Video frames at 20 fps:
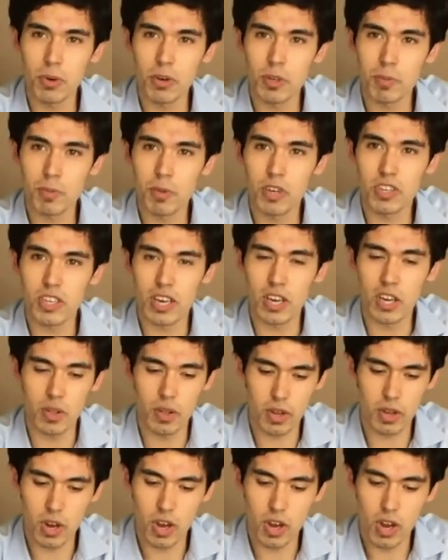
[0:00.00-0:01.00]
Because I know
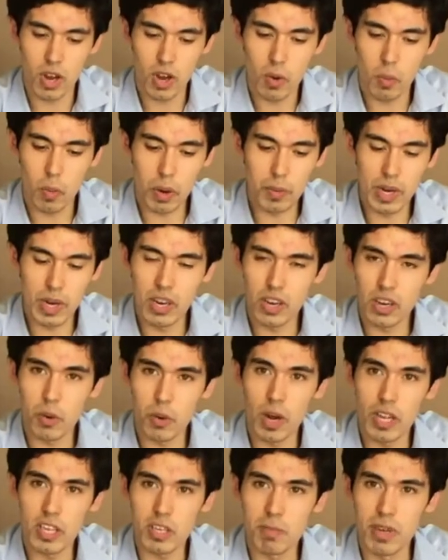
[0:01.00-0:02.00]
that when we look at
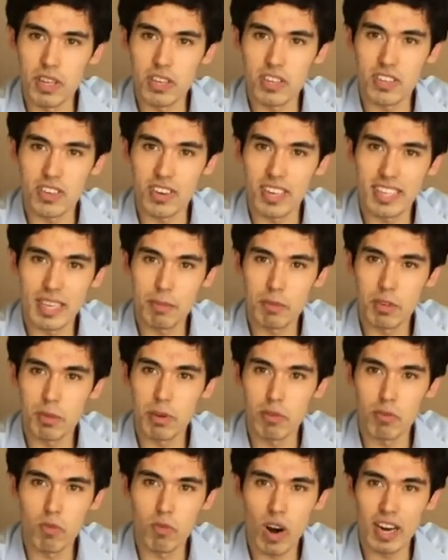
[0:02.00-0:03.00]
Westminster, it seems to
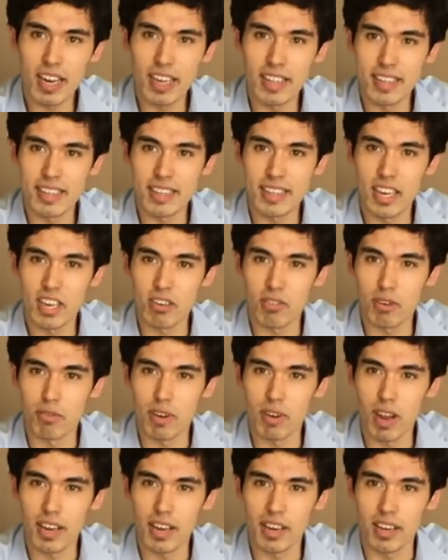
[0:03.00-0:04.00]
be right in the centre of
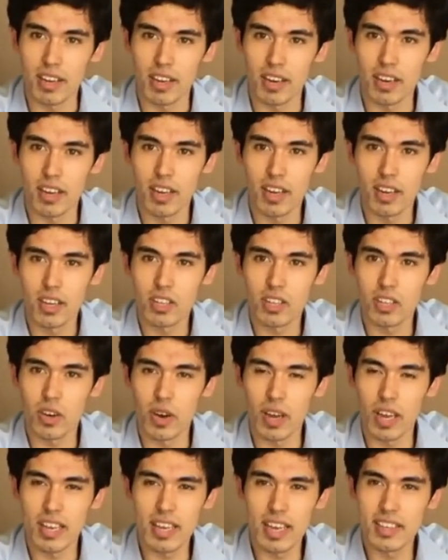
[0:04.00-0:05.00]
London. So
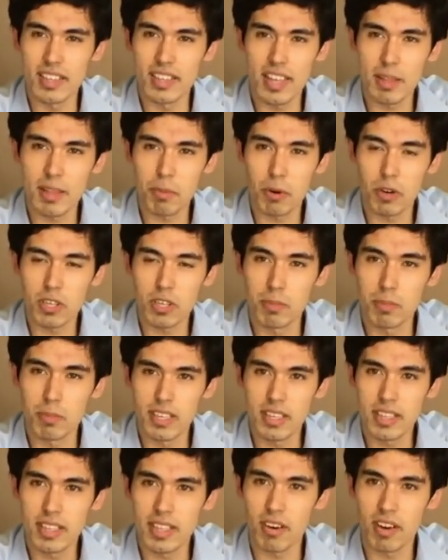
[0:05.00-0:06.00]
is, is there the
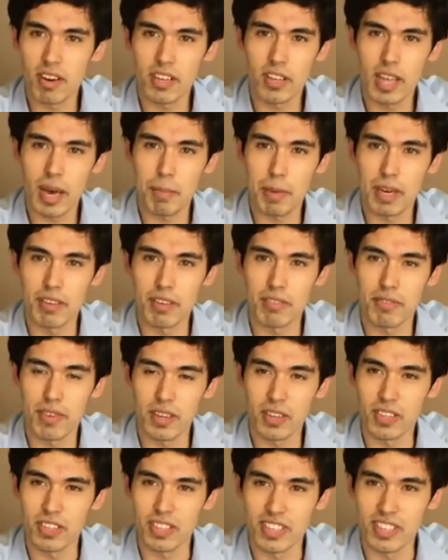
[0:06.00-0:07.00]
possibility there aren't that many
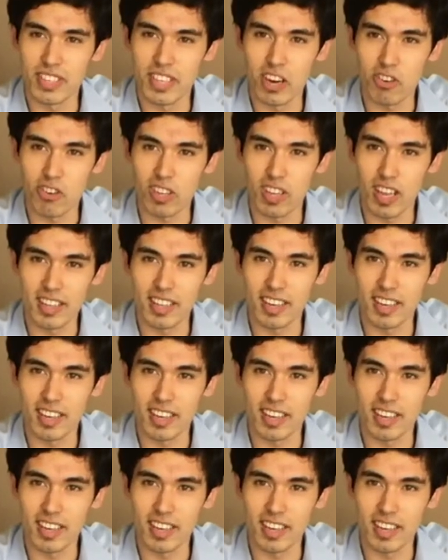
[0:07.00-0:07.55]
fields in central London,